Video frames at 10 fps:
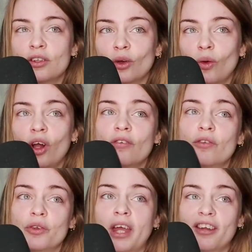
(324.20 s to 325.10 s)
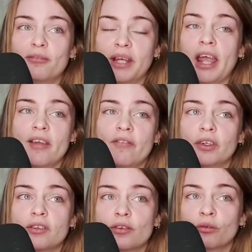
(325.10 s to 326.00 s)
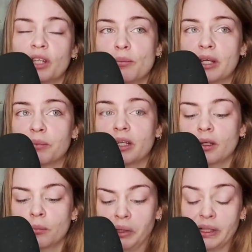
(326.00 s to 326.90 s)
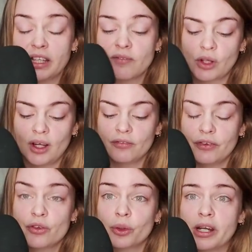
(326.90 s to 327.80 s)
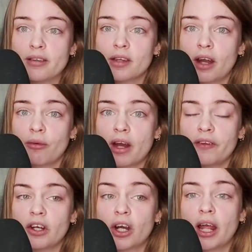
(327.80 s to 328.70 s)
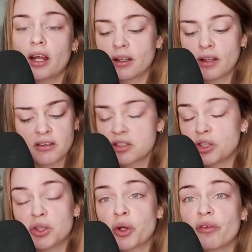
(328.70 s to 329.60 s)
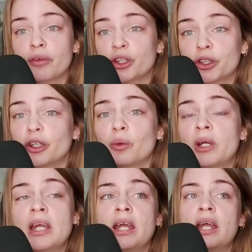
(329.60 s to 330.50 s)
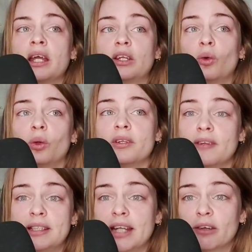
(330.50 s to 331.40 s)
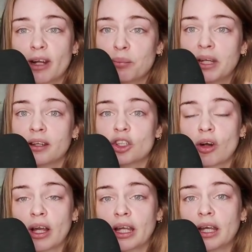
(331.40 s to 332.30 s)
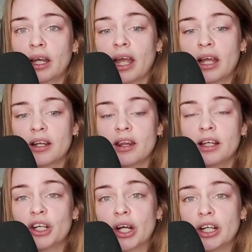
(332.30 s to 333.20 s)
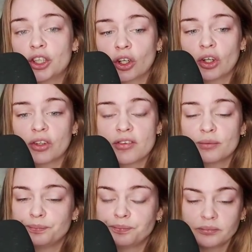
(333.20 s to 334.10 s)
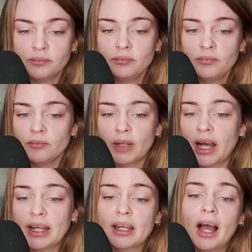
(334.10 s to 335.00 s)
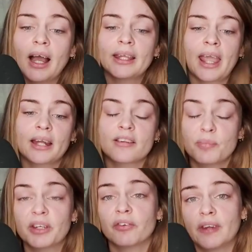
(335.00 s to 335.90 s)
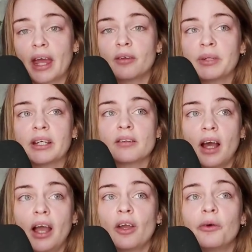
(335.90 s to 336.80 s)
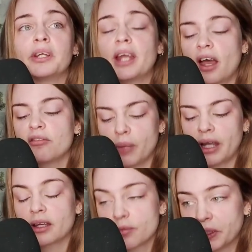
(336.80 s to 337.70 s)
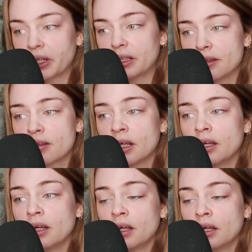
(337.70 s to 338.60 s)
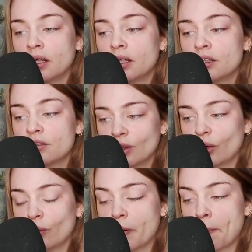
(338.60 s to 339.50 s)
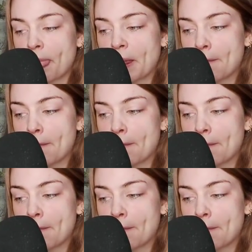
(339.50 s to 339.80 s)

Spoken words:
so all of those kind of behaviors really made me believe a lot of the stories that I read on the internet. Still don't know if they're true. The date raping, the drugging, and the underage girls. I can't speak for that because I only have my experience. So,